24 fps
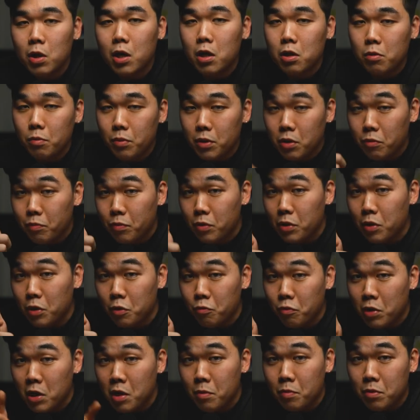how to be a
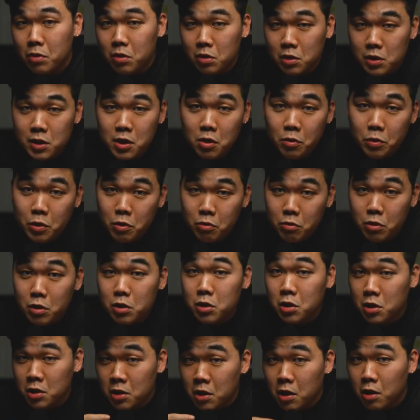big rapper in South Korea
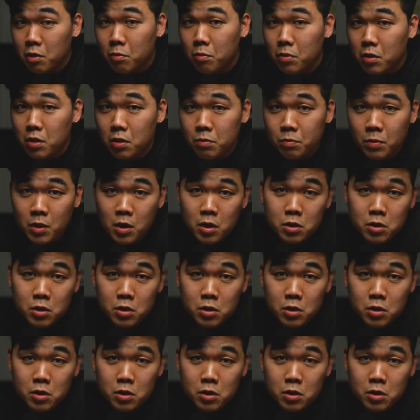just like me.